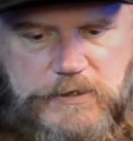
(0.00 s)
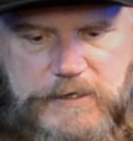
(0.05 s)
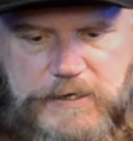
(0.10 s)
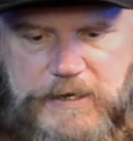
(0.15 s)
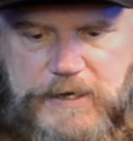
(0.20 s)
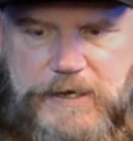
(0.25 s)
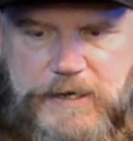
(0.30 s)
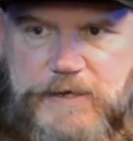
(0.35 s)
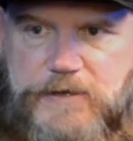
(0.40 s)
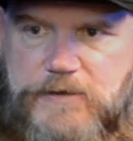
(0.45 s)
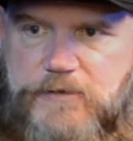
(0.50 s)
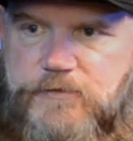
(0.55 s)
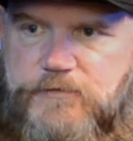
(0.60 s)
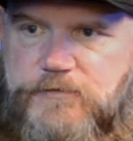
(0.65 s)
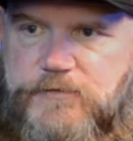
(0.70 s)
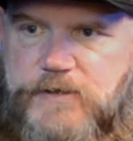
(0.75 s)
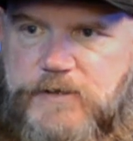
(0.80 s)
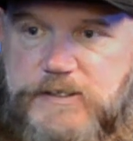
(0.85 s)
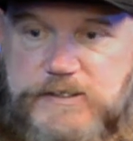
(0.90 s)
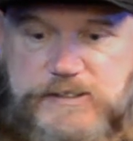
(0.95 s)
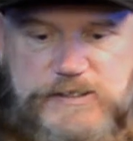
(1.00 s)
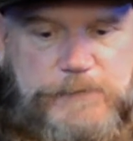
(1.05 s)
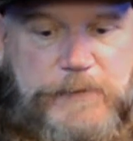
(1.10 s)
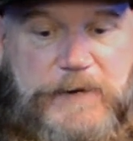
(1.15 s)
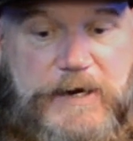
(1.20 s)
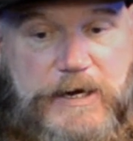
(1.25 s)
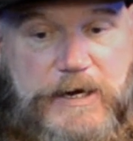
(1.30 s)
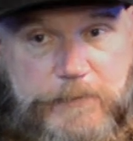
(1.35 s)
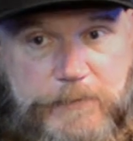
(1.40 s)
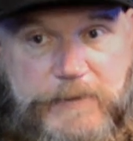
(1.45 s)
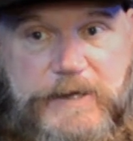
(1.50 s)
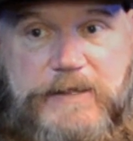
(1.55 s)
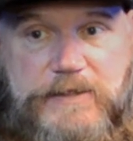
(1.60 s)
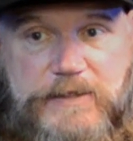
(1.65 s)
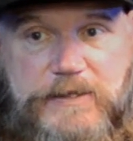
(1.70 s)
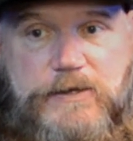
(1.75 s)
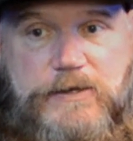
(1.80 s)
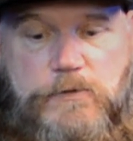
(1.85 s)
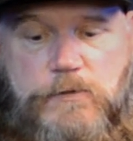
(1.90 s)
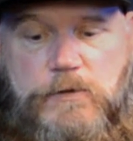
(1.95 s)
kind of inspired by
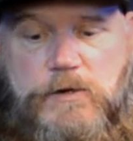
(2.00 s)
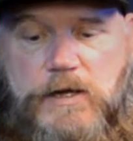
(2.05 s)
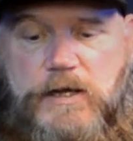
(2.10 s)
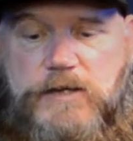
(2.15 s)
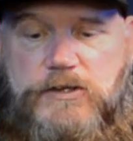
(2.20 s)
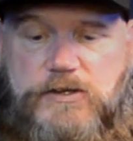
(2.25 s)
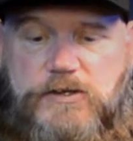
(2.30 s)
thing going on.